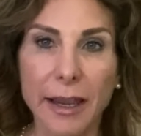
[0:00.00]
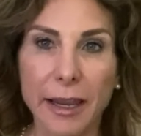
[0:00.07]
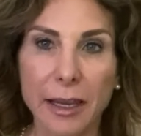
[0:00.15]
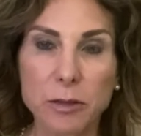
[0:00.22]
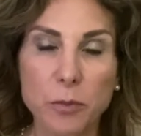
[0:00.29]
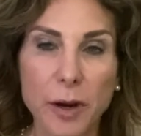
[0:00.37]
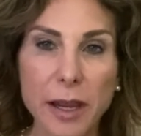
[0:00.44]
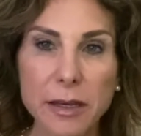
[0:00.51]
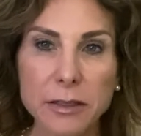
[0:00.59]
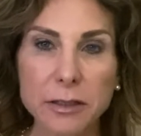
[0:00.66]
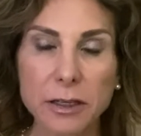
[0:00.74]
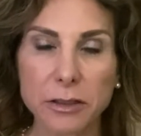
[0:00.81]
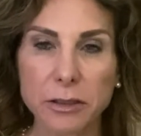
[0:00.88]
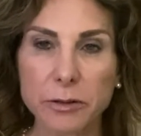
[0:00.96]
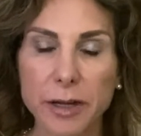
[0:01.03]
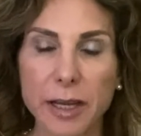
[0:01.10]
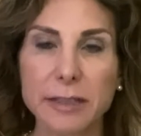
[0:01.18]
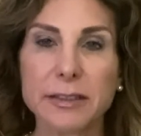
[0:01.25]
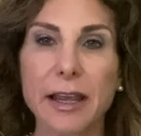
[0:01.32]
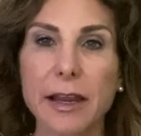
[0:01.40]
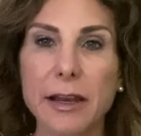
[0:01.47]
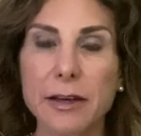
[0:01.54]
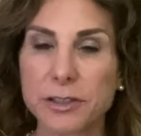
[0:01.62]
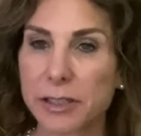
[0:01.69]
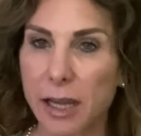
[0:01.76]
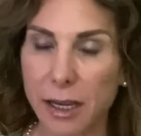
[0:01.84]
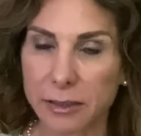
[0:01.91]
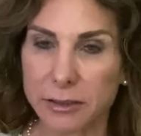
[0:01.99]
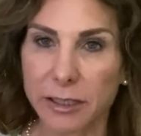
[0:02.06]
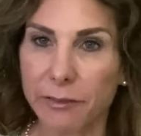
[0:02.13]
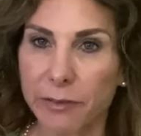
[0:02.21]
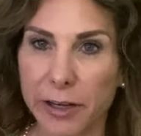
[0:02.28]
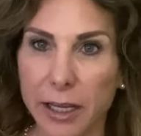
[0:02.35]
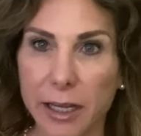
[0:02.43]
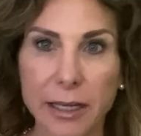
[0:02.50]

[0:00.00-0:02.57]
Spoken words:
And when you engage in activity,